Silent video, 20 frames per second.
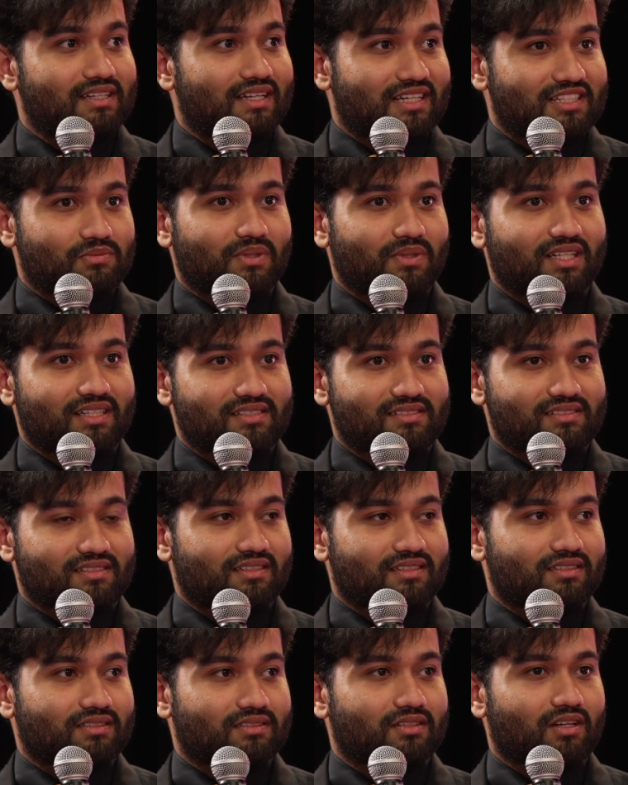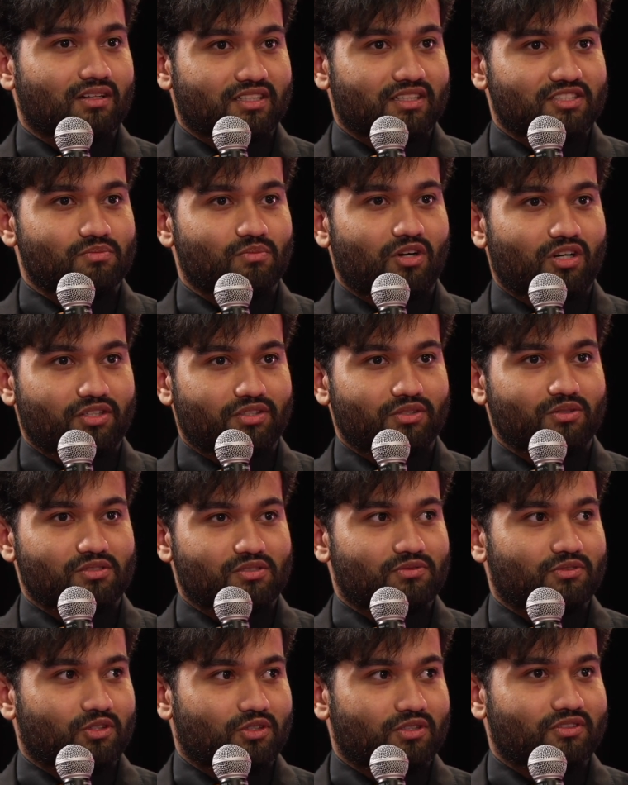as well as knowledge
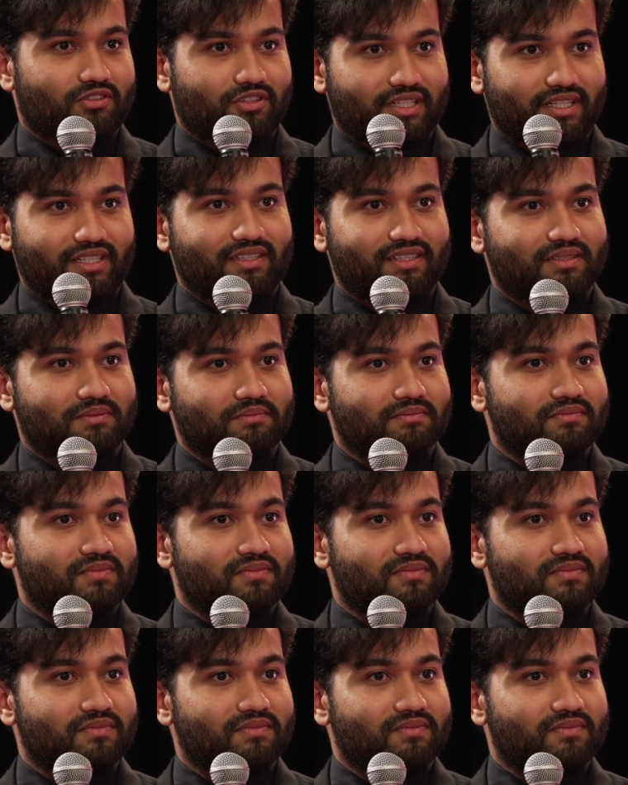modules for training them